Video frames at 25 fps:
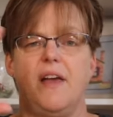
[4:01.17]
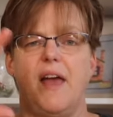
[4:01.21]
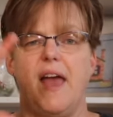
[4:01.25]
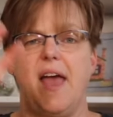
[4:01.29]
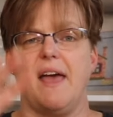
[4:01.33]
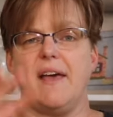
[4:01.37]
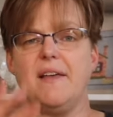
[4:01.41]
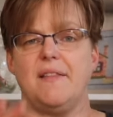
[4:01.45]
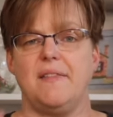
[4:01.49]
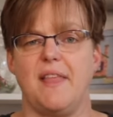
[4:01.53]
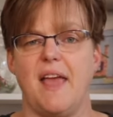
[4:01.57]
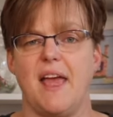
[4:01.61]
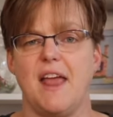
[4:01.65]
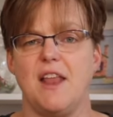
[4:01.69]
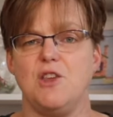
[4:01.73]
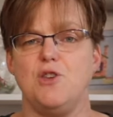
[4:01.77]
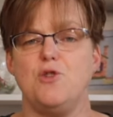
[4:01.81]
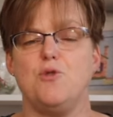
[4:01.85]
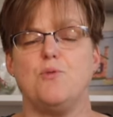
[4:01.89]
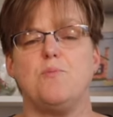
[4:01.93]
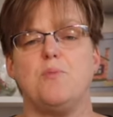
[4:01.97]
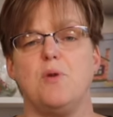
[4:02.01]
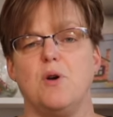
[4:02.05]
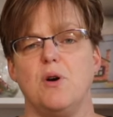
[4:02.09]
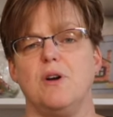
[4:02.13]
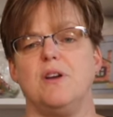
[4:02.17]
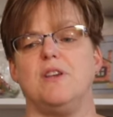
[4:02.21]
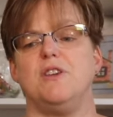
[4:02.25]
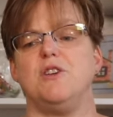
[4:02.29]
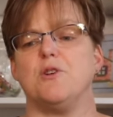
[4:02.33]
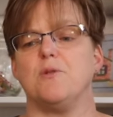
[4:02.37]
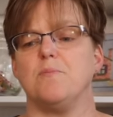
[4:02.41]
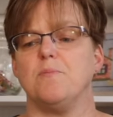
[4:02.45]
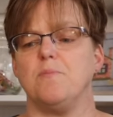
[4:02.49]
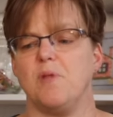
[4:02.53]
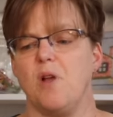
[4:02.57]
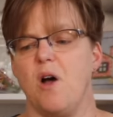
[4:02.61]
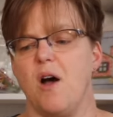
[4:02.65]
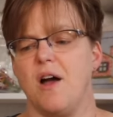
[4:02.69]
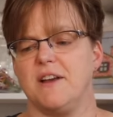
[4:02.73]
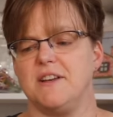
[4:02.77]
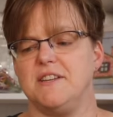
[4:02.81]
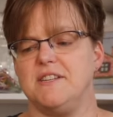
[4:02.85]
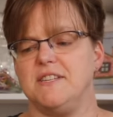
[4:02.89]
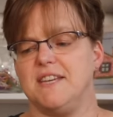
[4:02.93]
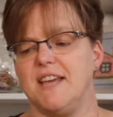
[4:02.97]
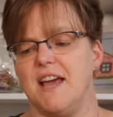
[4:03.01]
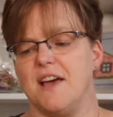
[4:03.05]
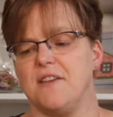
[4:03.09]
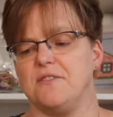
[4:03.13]
and then you put your
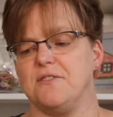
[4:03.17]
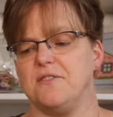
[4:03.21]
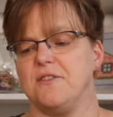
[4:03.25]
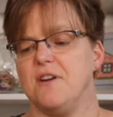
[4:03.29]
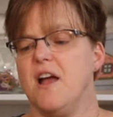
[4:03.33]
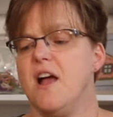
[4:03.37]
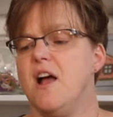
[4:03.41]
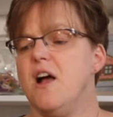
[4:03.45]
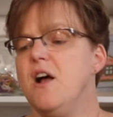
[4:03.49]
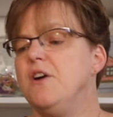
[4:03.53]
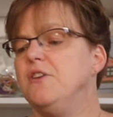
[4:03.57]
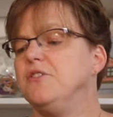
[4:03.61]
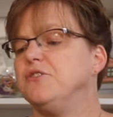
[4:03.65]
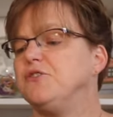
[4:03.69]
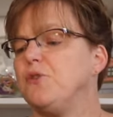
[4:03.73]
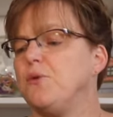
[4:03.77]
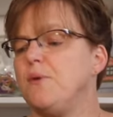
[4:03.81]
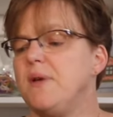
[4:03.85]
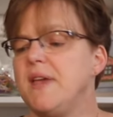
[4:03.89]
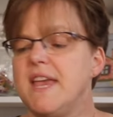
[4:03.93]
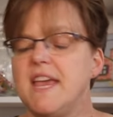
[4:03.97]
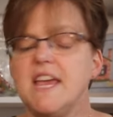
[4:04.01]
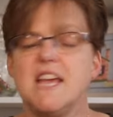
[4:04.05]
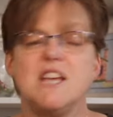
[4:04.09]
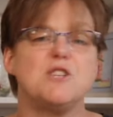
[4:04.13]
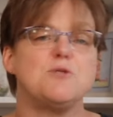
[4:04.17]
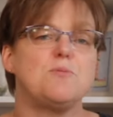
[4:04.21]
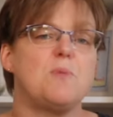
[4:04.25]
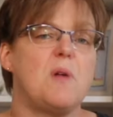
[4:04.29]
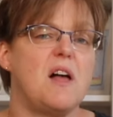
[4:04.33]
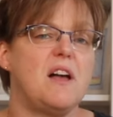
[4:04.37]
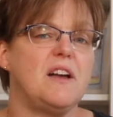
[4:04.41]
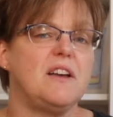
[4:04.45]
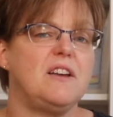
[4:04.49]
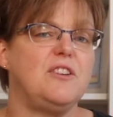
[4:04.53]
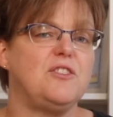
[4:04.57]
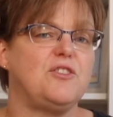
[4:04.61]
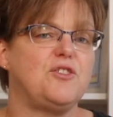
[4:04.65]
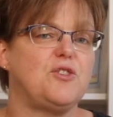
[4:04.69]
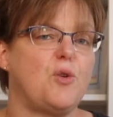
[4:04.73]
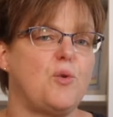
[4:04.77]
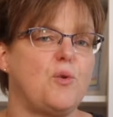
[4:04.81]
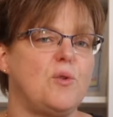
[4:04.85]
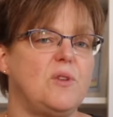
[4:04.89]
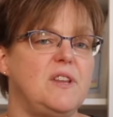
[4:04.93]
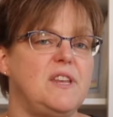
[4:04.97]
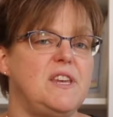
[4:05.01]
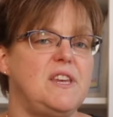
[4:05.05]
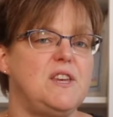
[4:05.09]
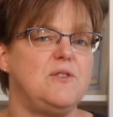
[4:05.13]
block together. So each block is
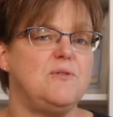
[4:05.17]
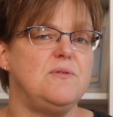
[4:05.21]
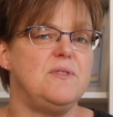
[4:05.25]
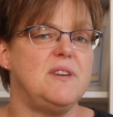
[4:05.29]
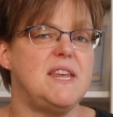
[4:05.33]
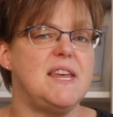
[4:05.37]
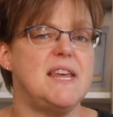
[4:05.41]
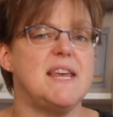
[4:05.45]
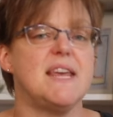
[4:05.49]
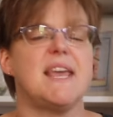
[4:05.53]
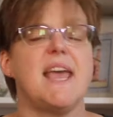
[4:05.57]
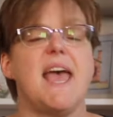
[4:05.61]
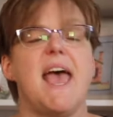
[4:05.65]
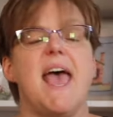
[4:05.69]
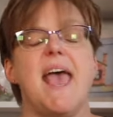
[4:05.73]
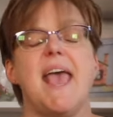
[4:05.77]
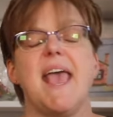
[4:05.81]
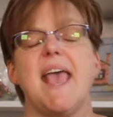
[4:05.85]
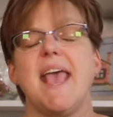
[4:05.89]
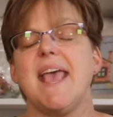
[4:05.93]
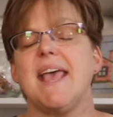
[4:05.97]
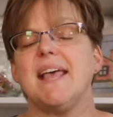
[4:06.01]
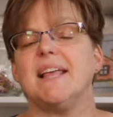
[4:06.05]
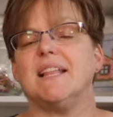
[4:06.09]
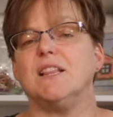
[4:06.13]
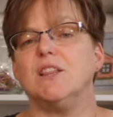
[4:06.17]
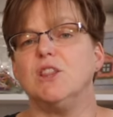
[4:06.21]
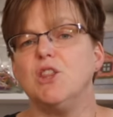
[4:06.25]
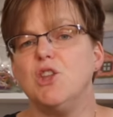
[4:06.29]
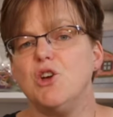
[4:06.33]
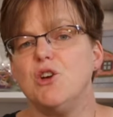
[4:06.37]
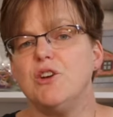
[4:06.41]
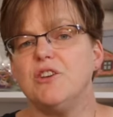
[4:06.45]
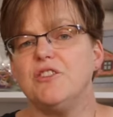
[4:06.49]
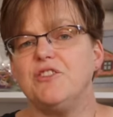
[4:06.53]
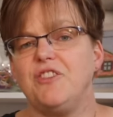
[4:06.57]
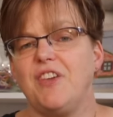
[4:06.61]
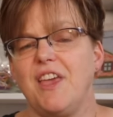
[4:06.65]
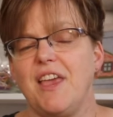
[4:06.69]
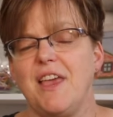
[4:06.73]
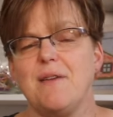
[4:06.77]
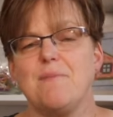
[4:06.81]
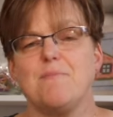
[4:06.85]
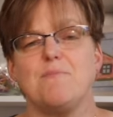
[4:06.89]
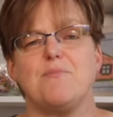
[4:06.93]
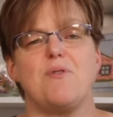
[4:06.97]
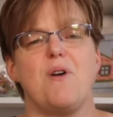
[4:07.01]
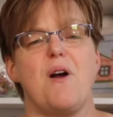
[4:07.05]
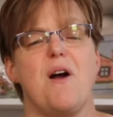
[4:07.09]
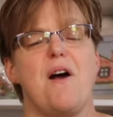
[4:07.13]
totally unique. It looks
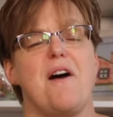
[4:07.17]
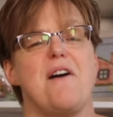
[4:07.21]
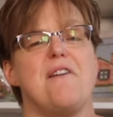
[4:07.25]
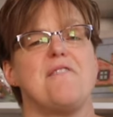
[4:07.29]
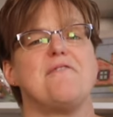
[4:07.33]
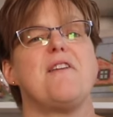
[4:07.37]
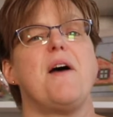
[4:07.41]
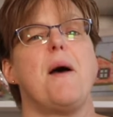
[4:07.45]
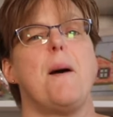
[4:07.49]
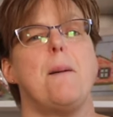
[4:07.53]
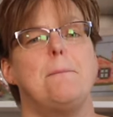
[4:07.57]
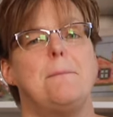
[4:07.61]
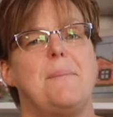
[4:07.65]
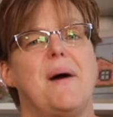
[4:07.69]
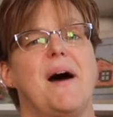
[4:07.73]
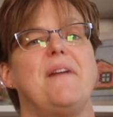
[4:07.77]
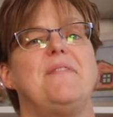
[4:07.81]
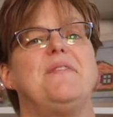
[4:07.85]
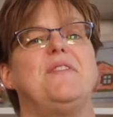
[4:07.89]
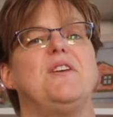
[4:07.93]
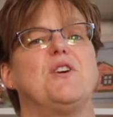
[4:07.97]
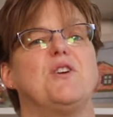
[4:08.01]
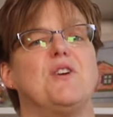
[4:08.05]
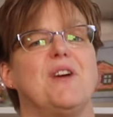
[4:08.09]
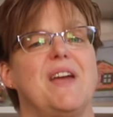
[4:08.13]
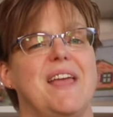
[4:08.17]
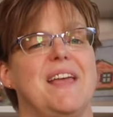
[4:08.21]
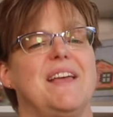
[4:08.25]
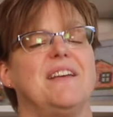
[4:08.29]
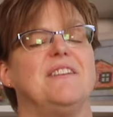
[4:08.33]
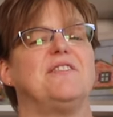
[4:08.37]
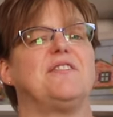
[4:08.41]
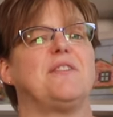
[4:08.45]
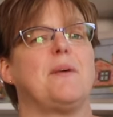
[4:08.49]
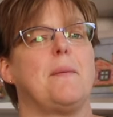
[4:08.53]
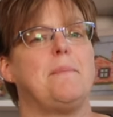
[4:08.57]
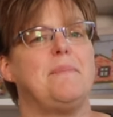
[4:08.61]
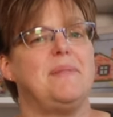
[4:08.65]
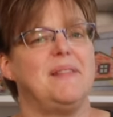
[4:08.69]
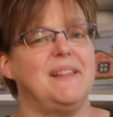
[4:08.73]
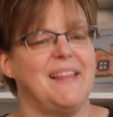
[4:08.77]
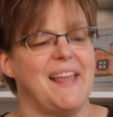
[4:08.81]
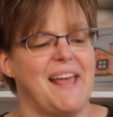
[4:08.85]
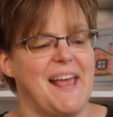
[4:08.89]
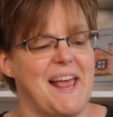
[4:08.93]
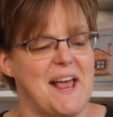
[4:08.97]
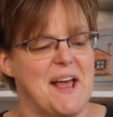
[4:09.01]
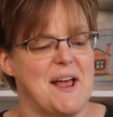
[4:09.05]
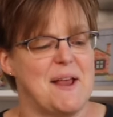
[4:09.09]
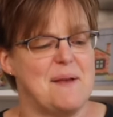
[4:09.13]
improv, but there is a
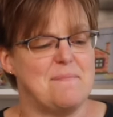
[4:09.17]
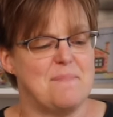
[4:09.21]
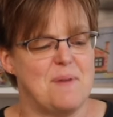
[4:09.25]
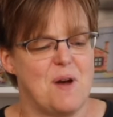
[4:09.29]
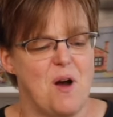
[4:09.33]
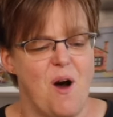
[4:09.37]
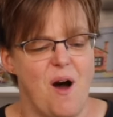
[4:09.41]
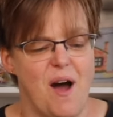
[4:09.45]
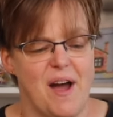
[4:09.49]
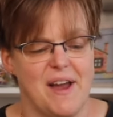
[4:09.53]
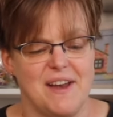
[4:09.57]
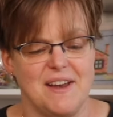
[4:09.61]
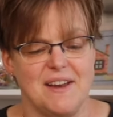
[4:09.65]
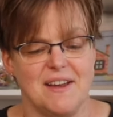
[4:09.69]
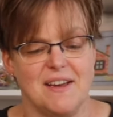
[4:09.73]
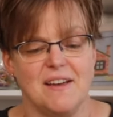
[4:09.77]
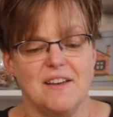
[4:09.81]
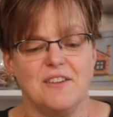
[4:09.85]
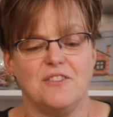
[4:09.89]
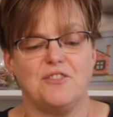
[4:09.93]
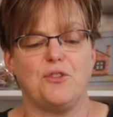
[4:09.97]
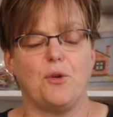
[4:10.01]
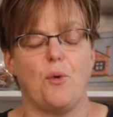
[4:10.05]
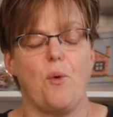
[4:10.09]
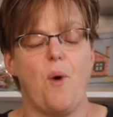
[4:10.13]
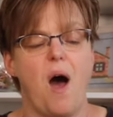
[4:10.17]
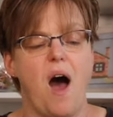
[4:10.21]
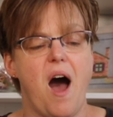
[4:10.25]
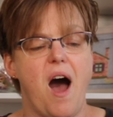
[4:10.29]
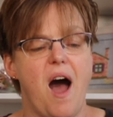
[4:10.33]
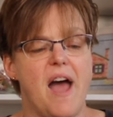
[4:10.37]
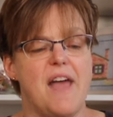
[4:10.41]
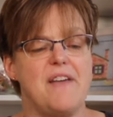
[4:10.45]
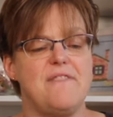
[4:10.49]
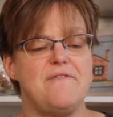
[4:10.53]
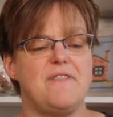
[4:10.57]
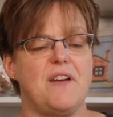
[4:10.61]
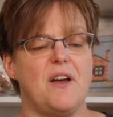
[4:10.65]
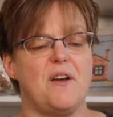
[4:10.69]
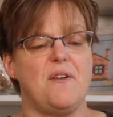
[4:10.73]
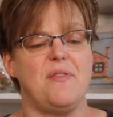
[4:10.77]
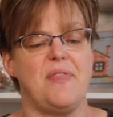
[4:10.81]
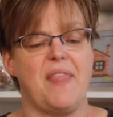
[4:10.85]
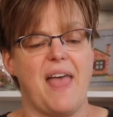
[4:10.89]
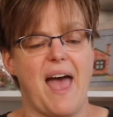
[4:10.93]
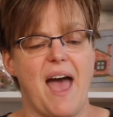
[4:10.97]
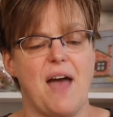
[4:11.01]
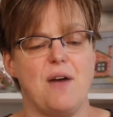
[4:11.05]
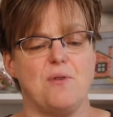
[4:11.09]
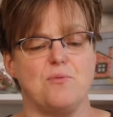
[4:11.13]
plan behind it. So I
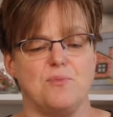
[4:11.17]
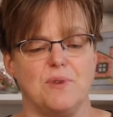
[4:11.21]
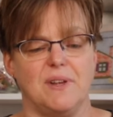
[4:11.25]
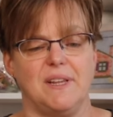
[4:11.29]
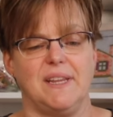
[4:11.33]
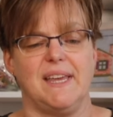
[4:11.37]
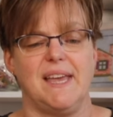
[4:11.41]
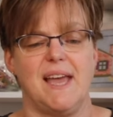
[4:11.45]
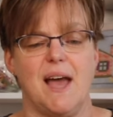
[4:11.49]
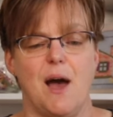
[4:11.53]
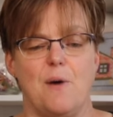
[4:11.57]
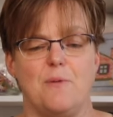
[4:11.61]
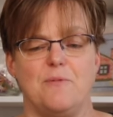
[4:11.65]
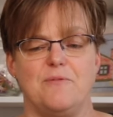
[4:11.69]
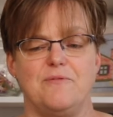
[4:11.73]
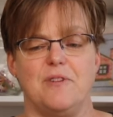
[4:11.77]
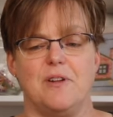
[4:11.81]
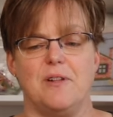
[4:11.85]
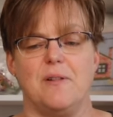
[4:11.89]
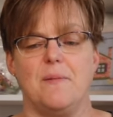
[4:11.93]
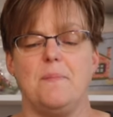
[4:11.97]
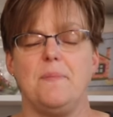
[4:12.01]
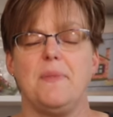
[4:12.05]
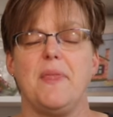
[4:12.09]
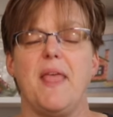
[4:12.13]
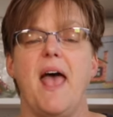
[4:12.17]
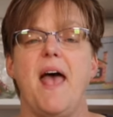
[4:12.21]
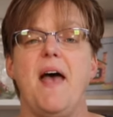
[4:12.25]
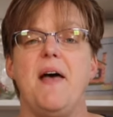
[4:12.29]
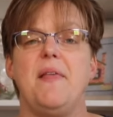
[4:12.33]
found that really helpful.